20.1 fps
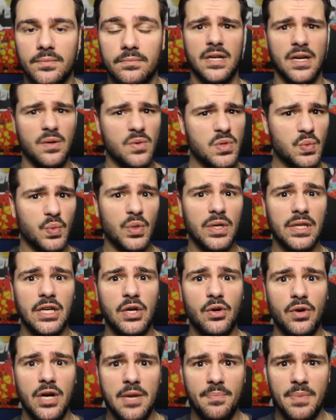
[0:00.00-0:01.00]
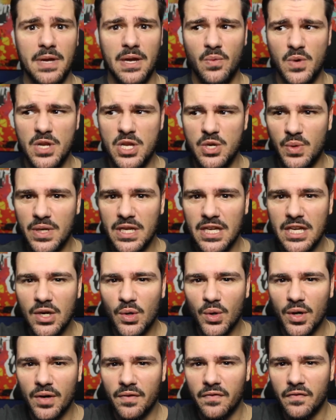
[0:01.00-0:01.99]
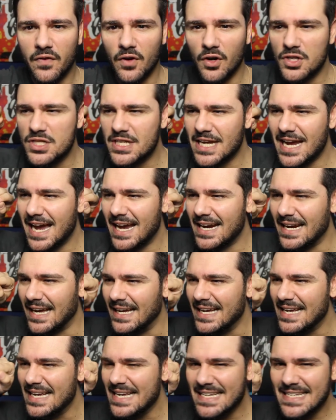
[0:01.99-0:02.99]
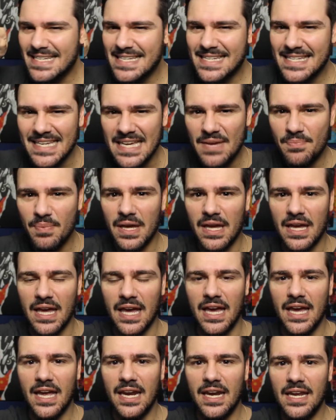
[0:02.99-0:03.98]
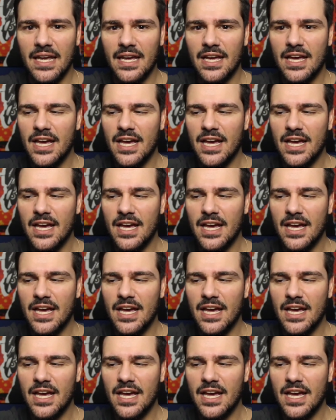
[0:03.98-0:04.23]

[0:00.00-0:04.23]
And it was really creepy, and when you hear it first kind of seeping in,